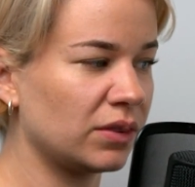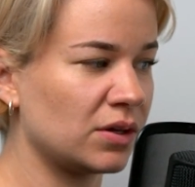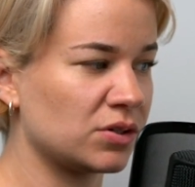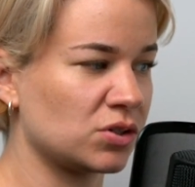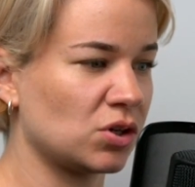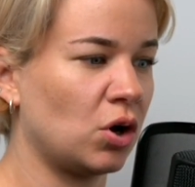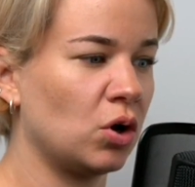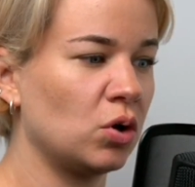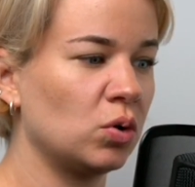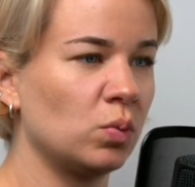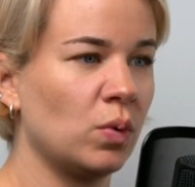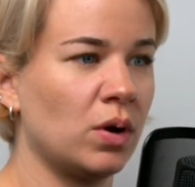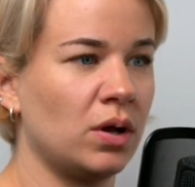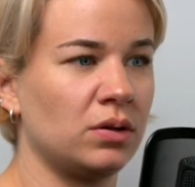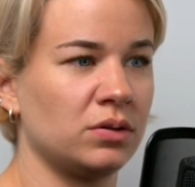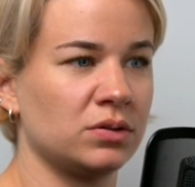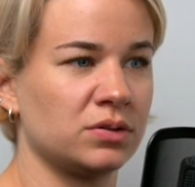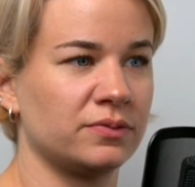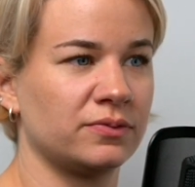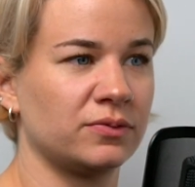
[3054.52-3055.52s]
there's a whole
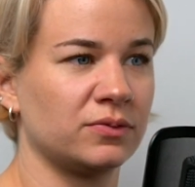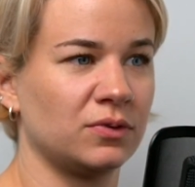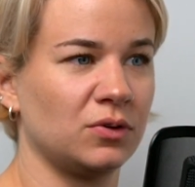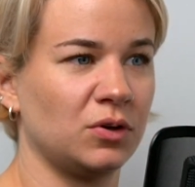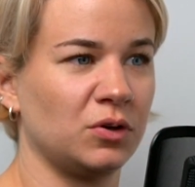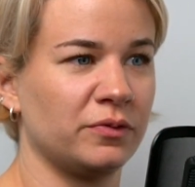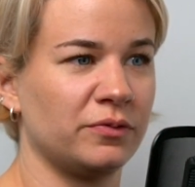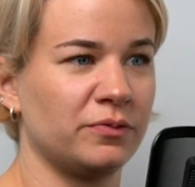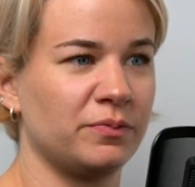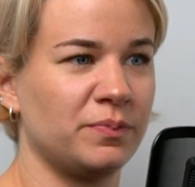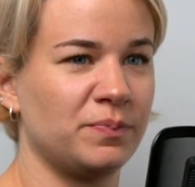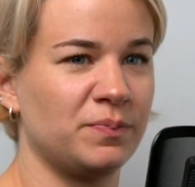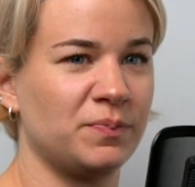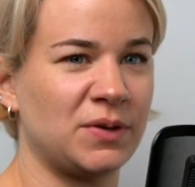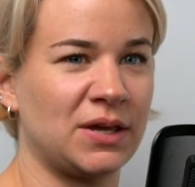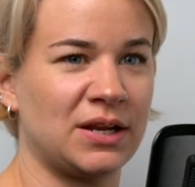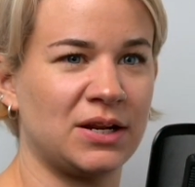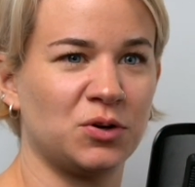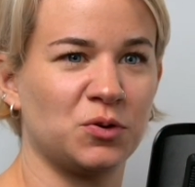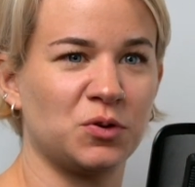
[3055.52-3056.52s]
world of
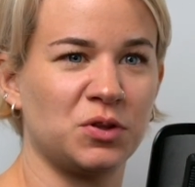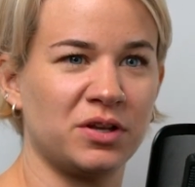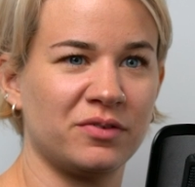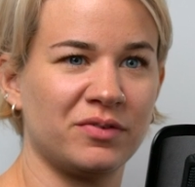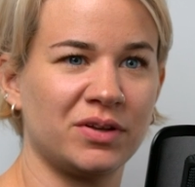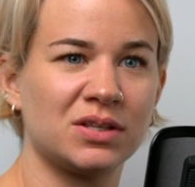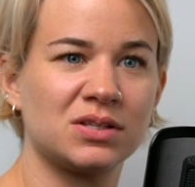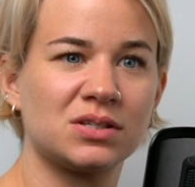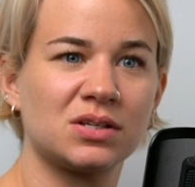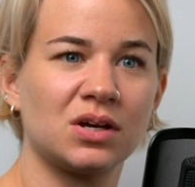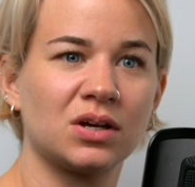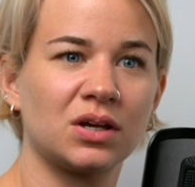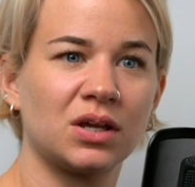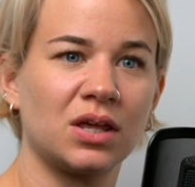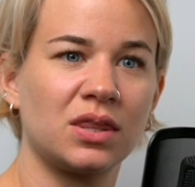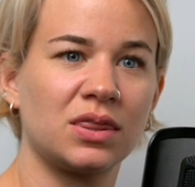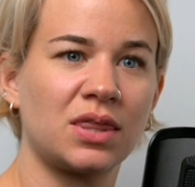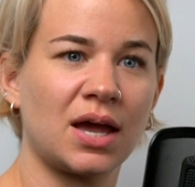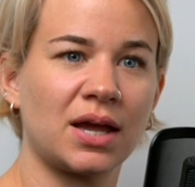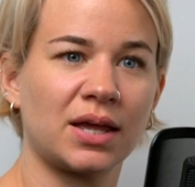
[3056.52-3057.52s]
getting on the event
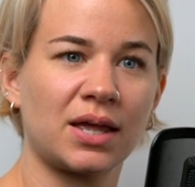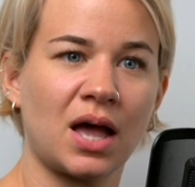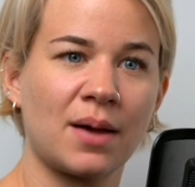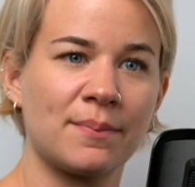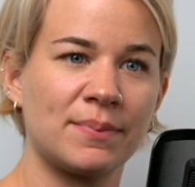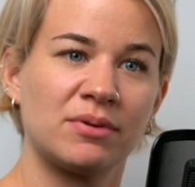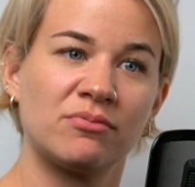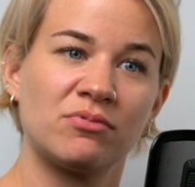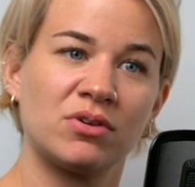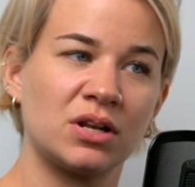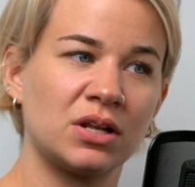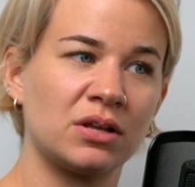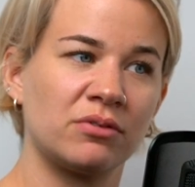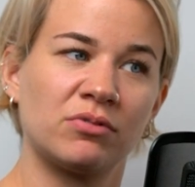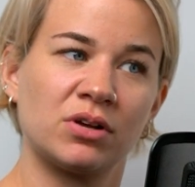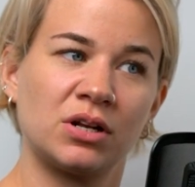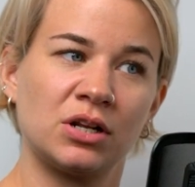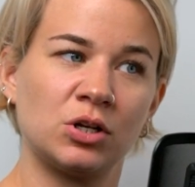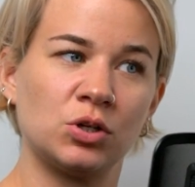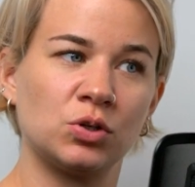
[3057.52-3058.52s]
circuit that can be really,
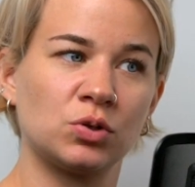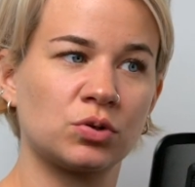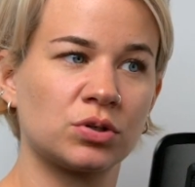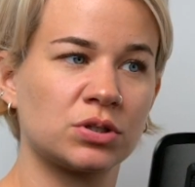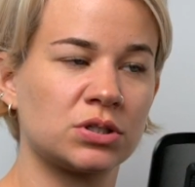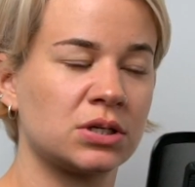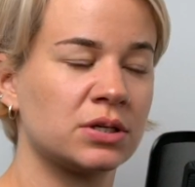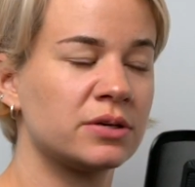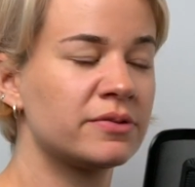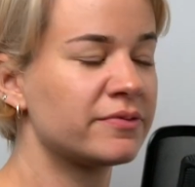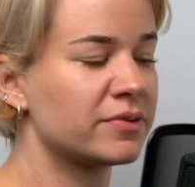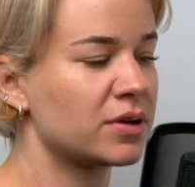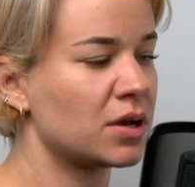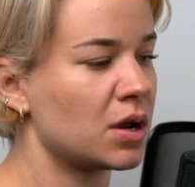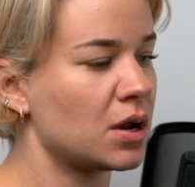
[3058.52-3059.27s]
really lucrative.